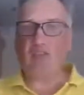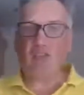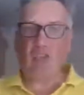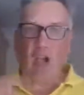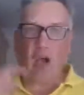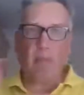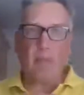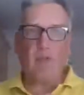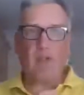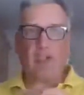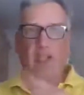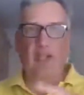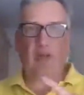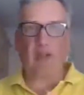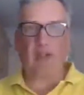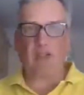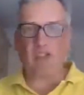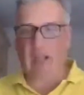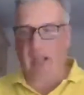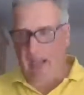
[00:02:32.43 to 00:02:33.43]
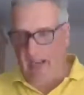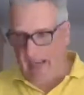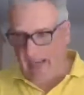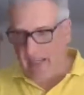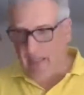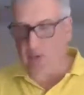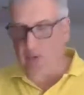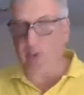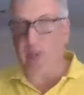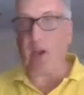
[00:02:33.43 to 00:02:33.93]
nuts, I'll push that question
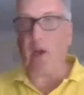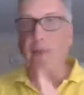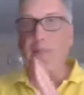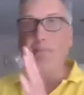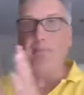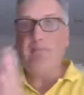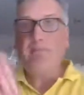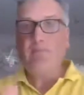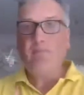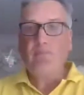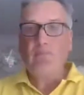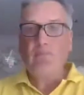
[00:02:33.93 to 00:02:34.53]
out again as we're going.